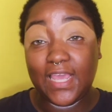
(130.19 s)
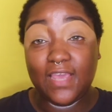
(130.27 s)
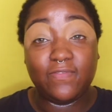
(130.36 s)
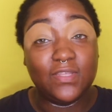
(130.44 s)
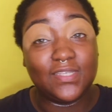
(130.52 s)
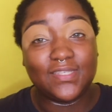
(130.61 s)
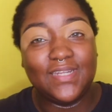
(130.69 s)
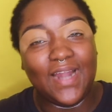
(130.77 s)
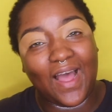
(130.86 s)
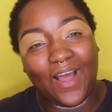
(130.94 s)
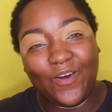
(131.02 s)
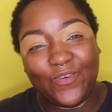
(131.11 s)
if this is
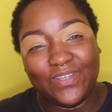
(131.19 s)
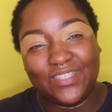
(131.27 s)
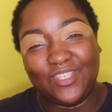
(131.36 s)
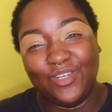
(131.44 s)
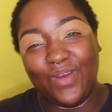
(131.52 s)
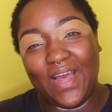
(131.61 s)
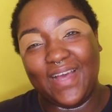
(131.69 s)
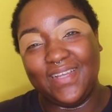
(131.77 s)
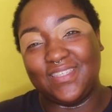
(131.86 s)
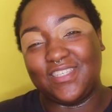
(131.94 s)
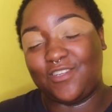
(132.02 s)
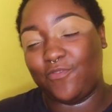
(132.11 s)
not what you
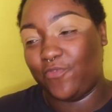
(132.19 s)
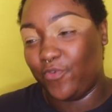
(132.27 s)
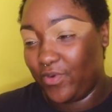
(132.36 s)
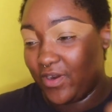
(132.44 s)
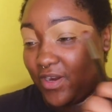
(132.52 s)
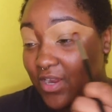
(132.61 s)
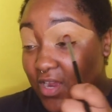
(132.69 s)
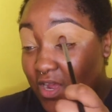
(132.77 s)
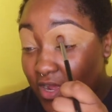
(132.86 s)
asked for.